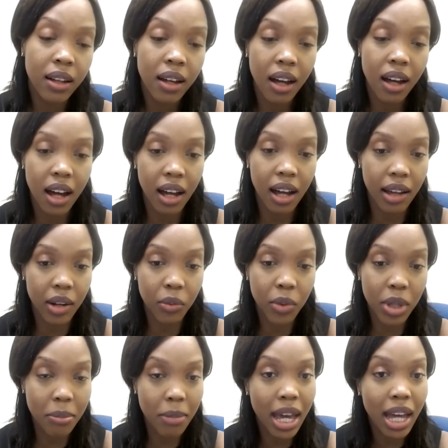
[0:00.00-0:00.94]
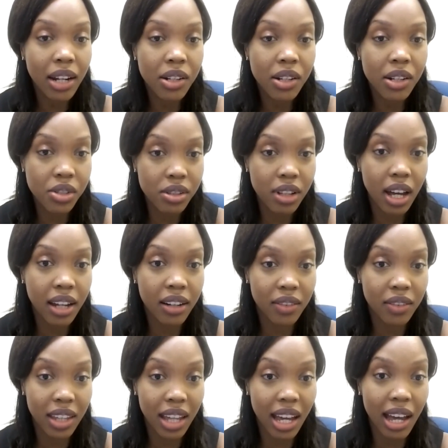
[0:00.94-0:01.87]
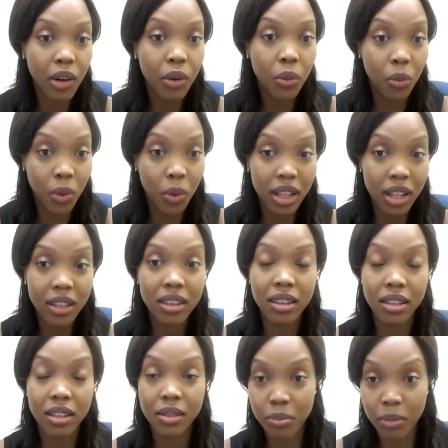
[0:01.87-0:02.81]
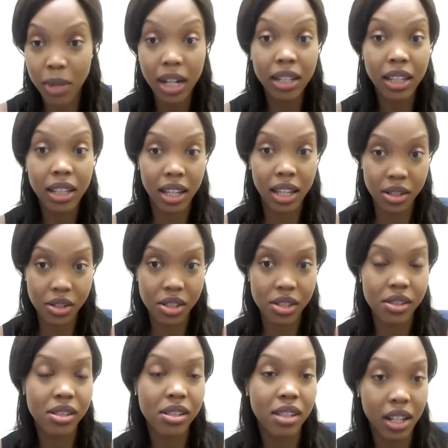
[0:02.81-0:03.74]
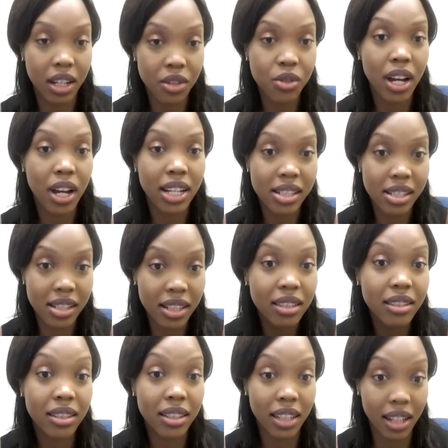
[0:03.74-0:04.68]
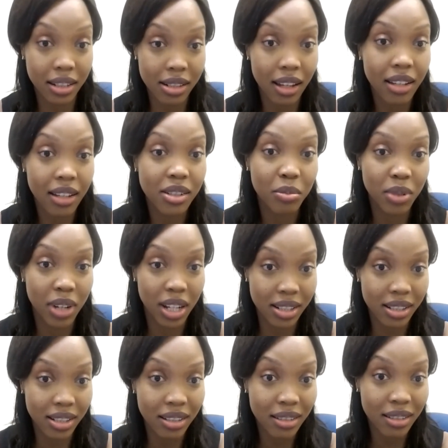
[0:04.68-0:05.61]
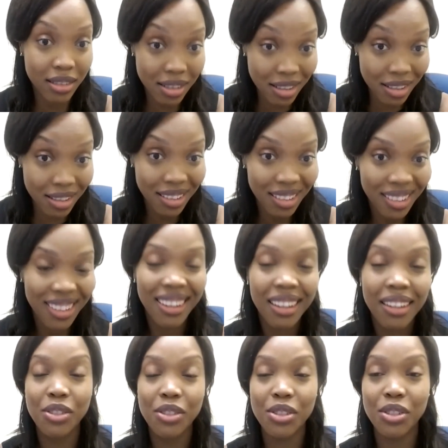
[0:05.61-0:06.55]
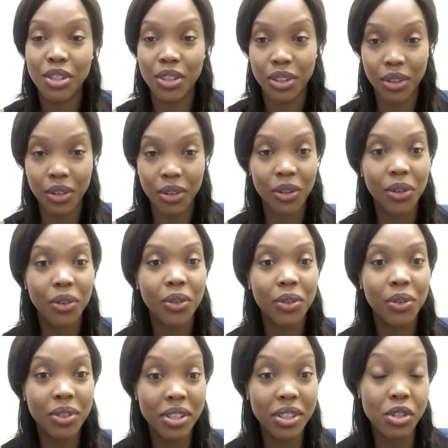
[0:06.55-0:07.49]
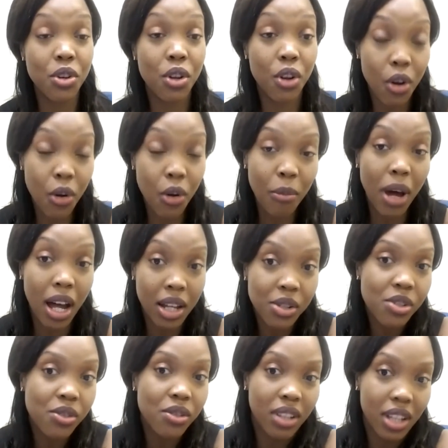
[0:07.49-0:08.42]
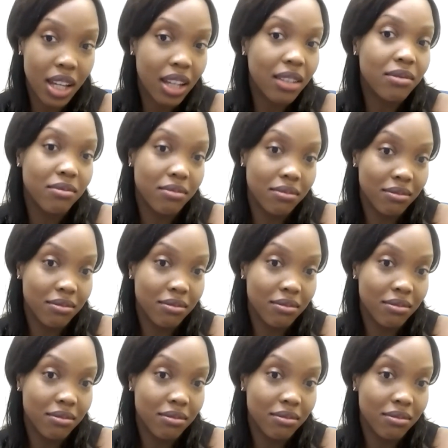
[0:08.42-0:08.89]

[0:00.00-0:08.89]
And we manage a lot of that with medications like tricyclic antidepressants to neuromodulate